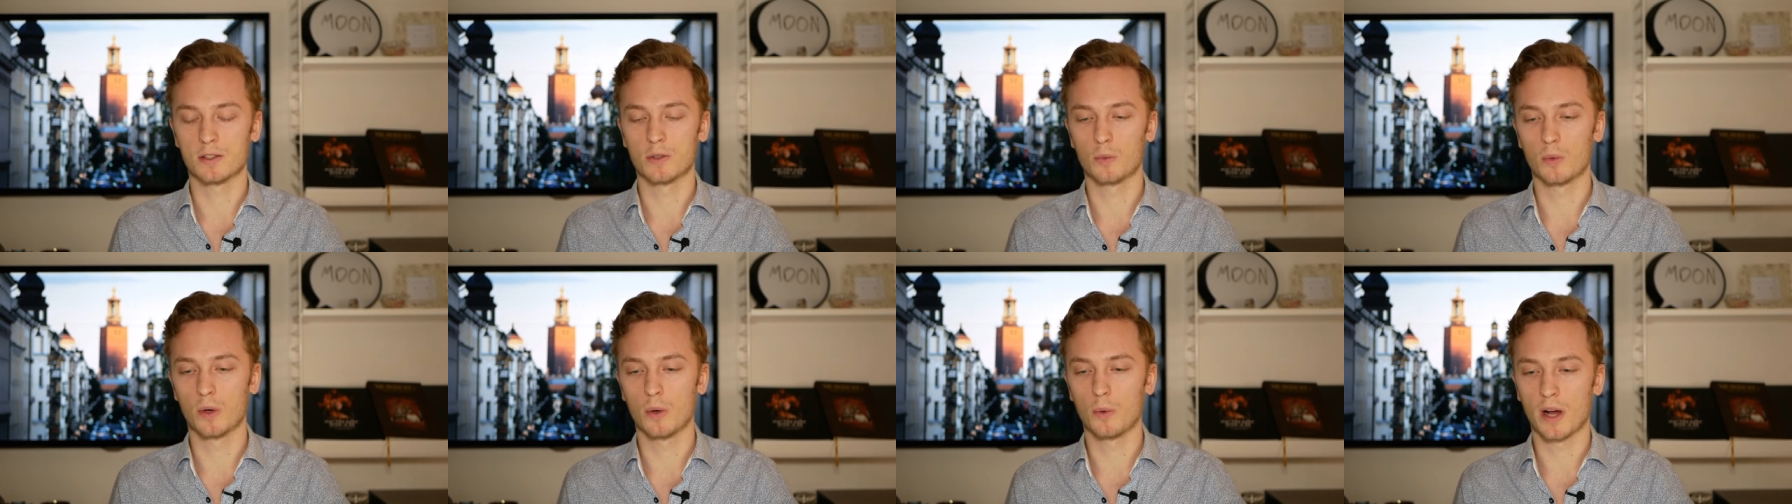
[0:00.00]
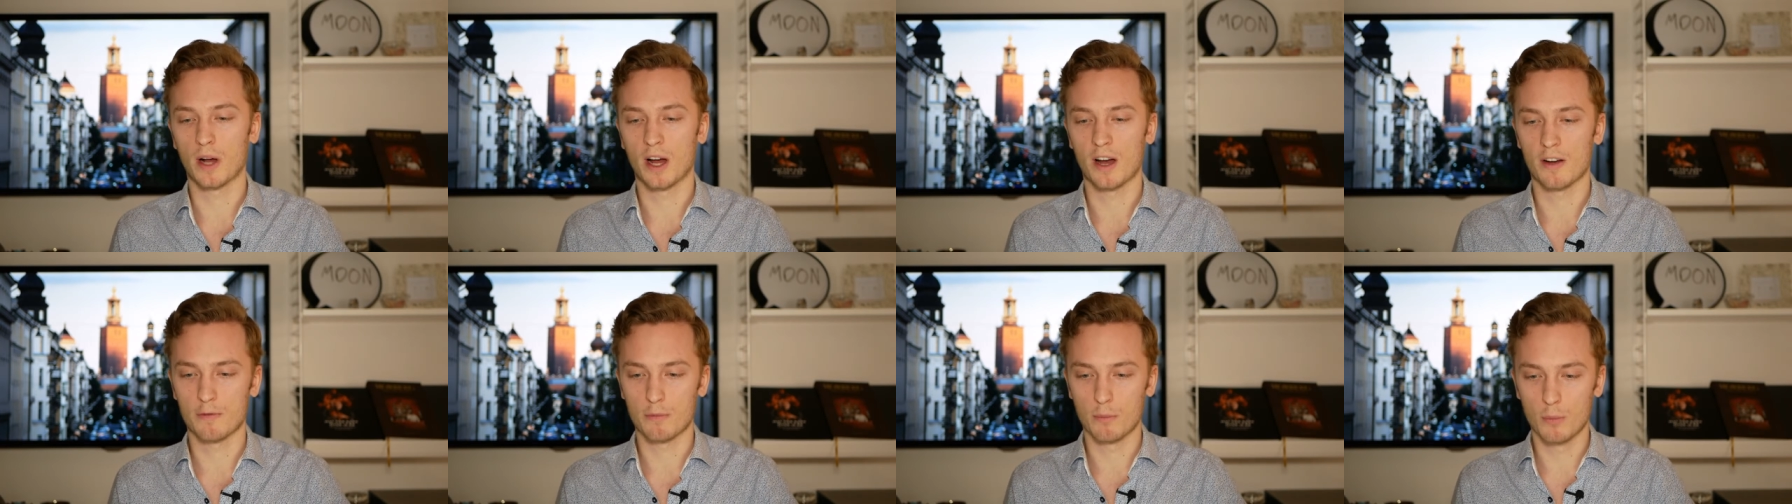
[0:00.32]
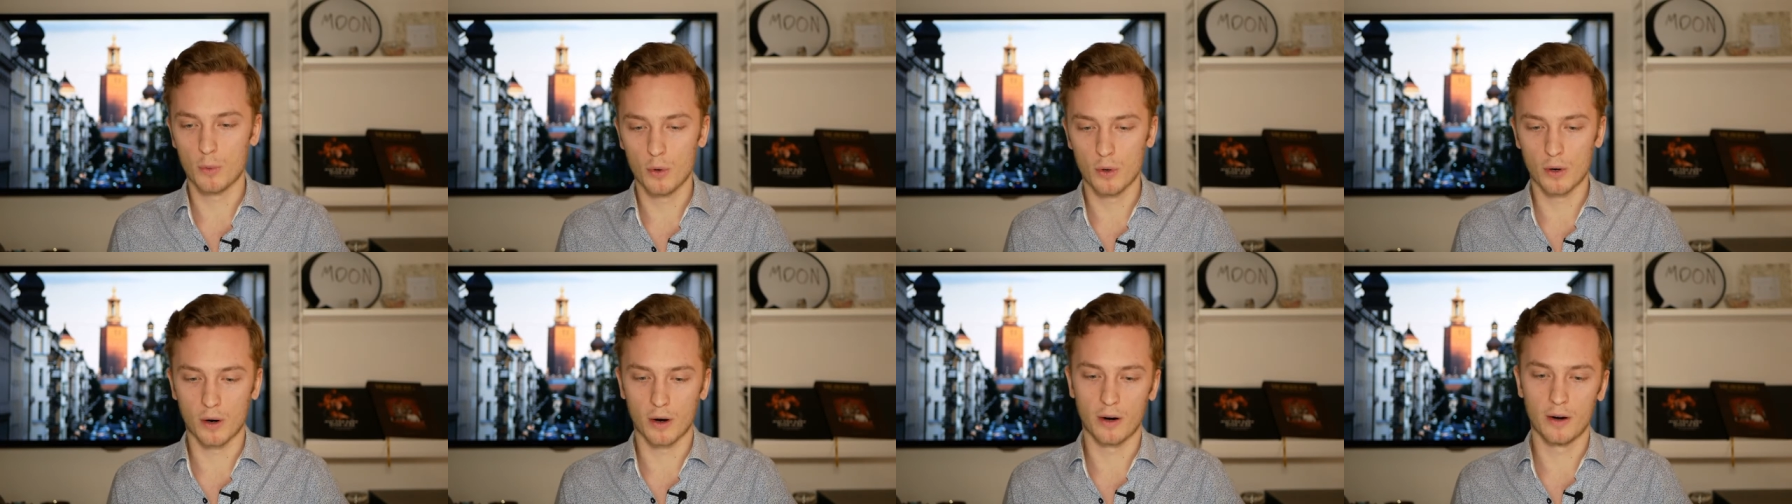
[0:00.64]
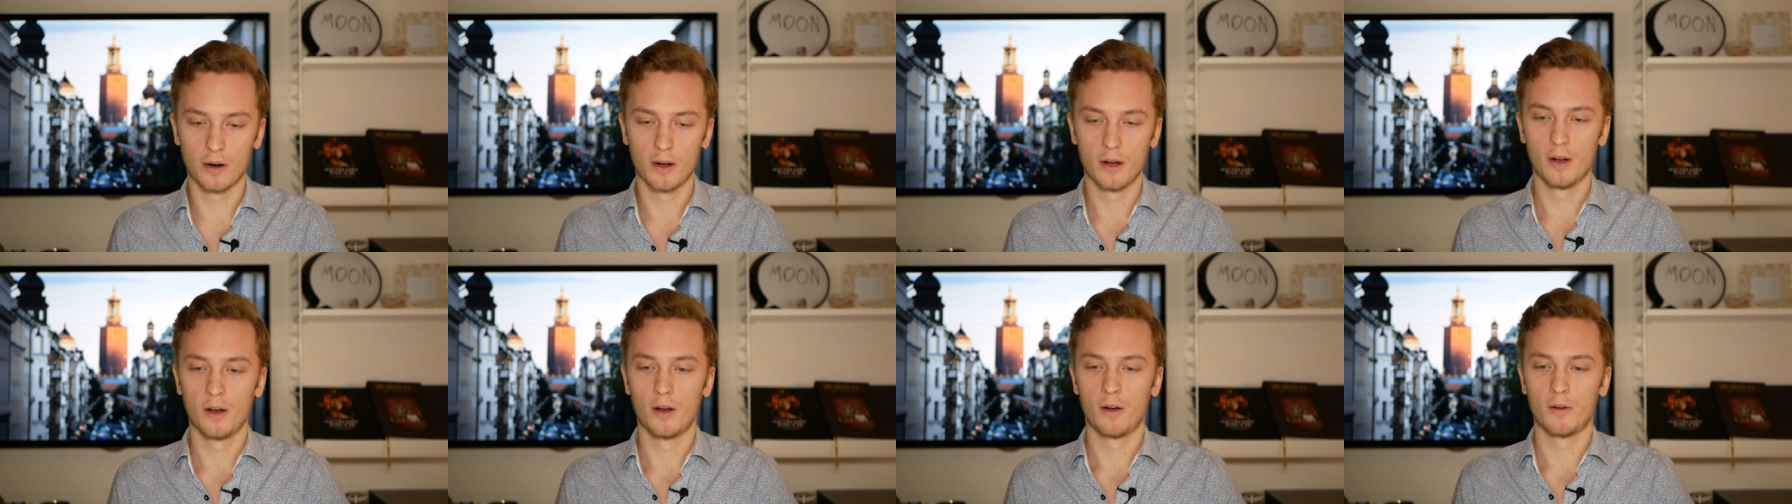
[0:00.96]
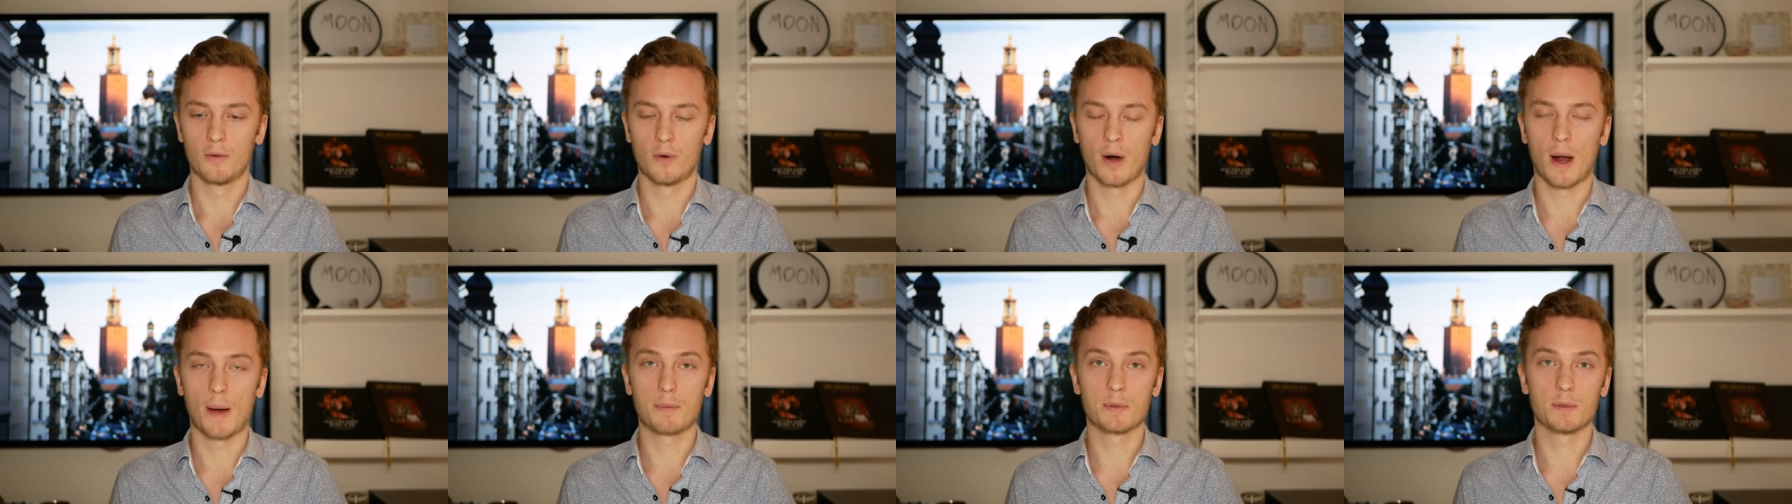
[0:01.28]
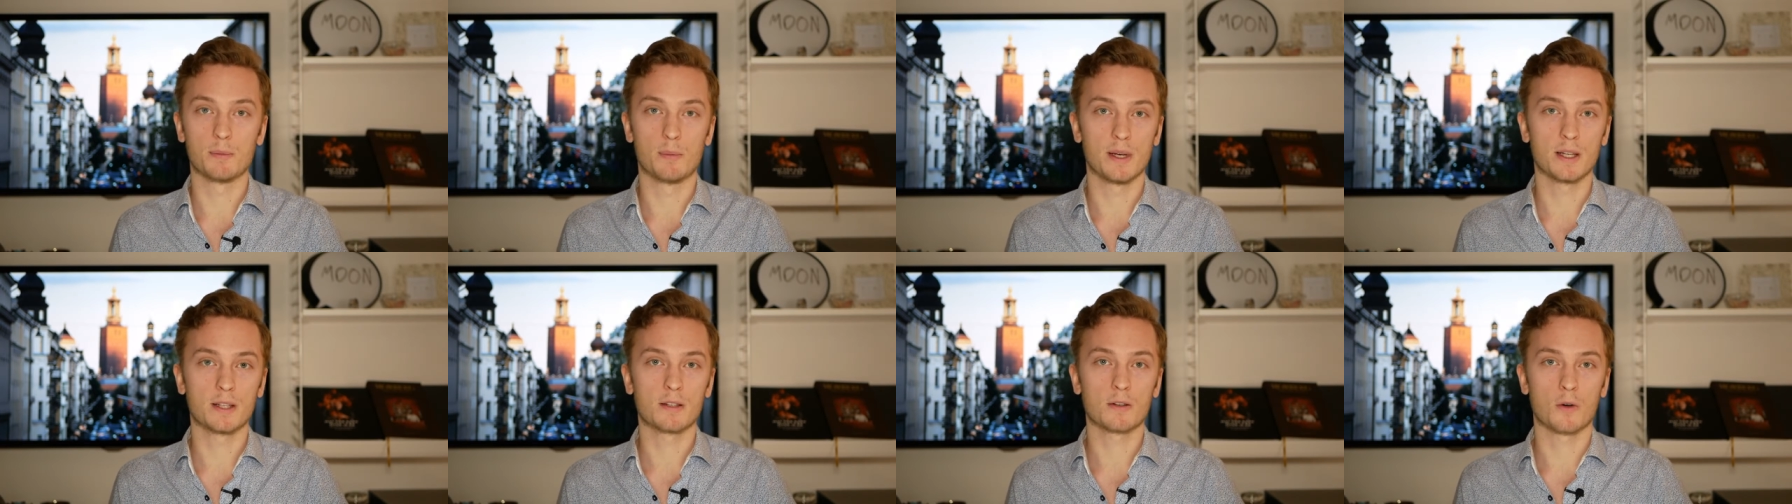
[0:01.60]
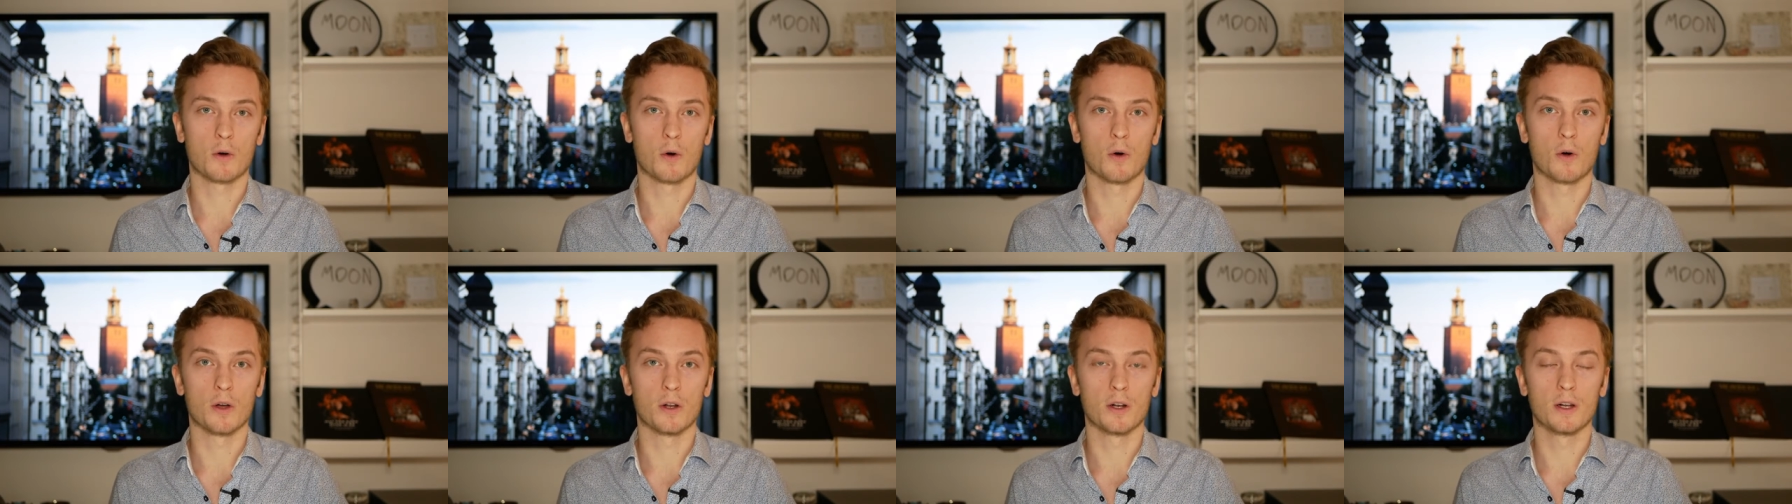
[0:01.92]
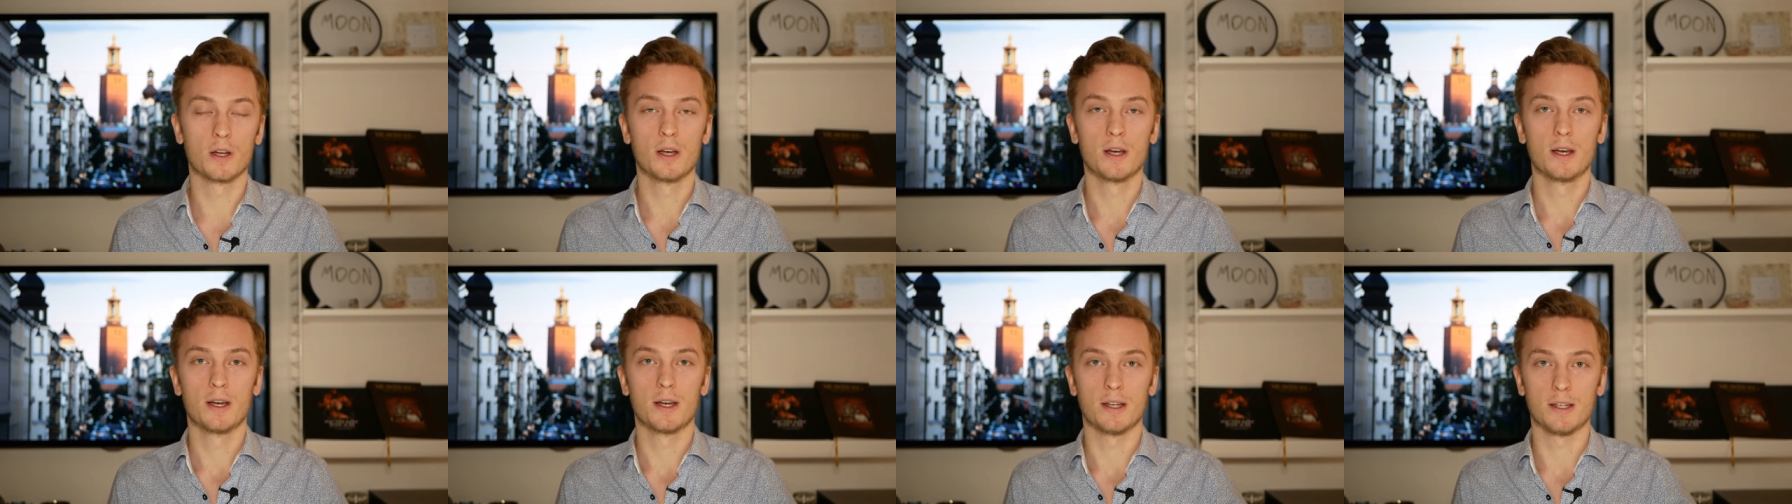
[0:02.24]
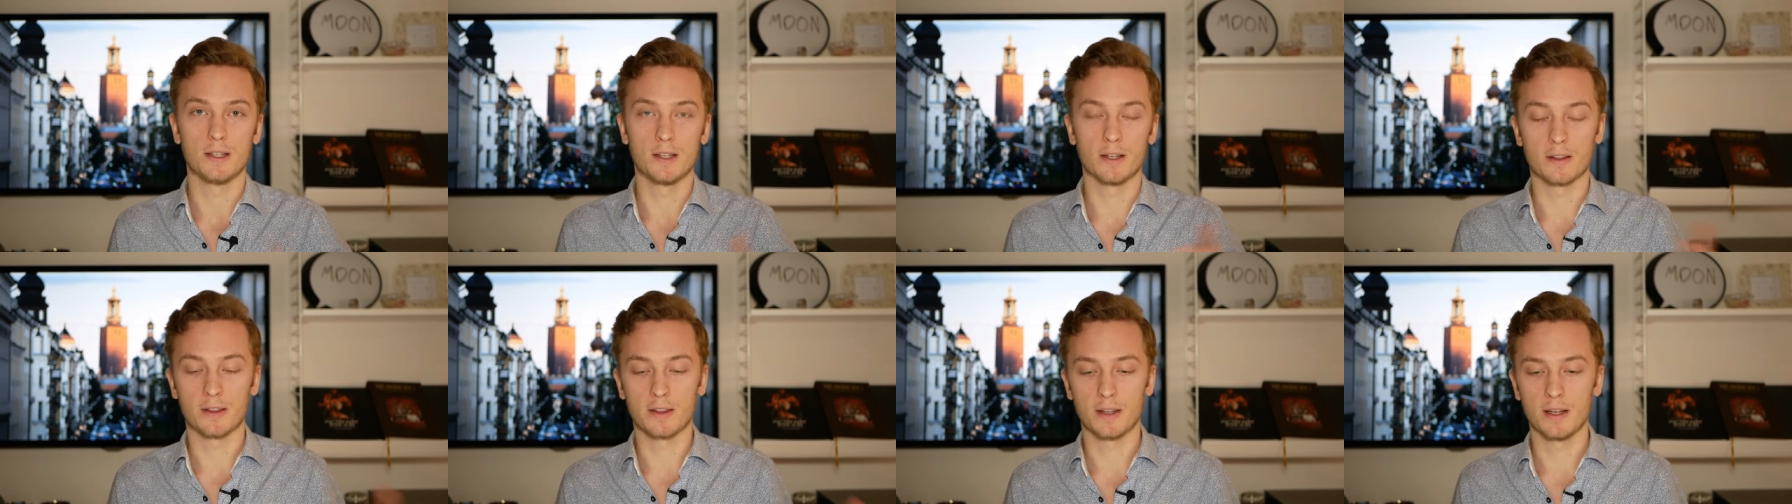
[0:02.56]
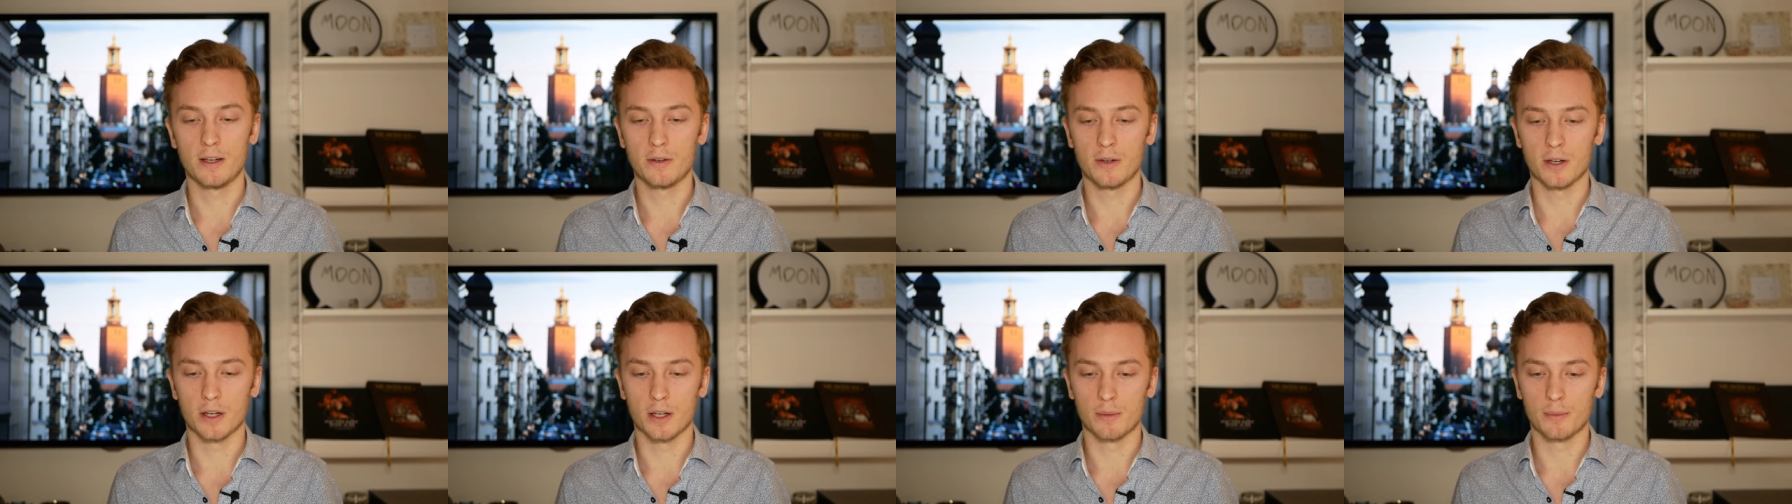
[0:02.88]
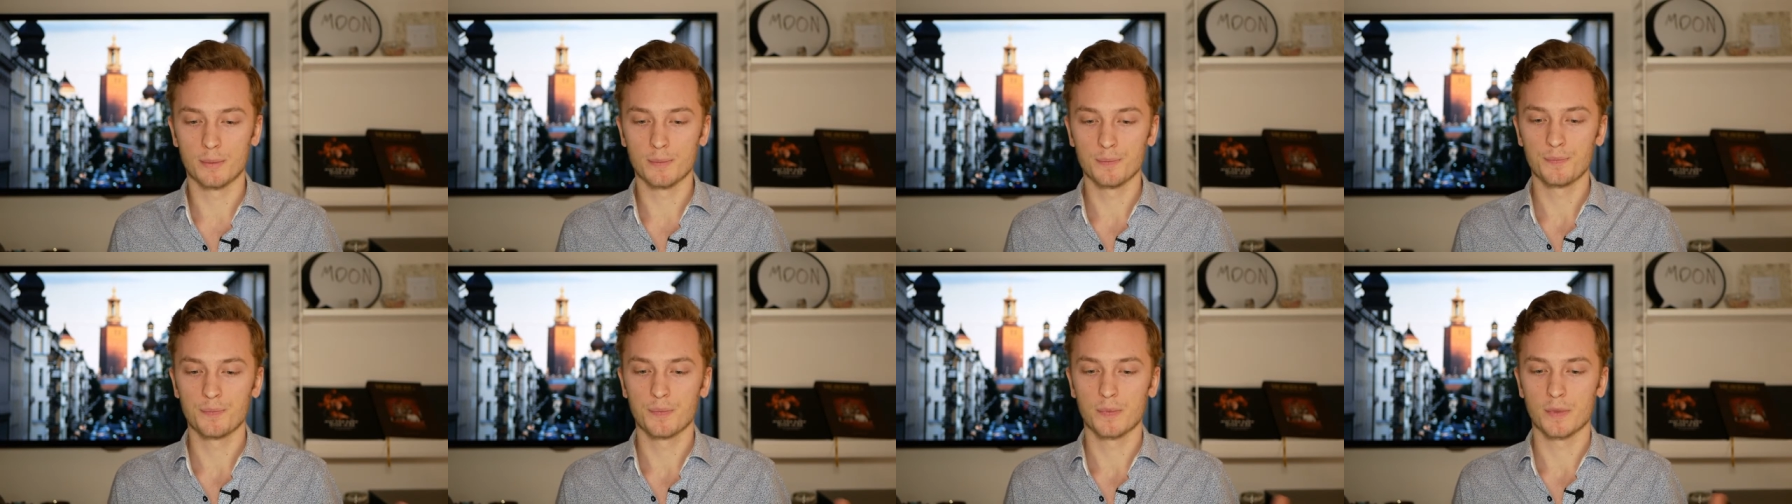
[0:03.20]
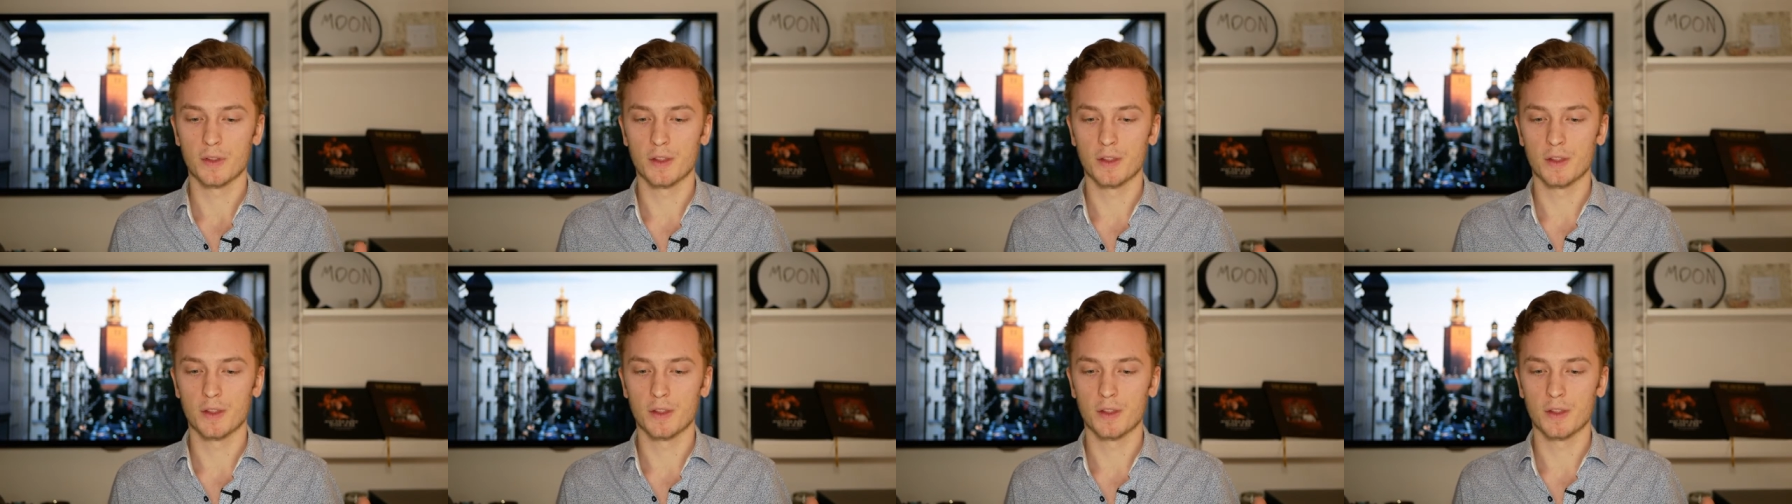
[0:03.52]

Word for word: So will we have more wrapped Bitcoin in Ethereum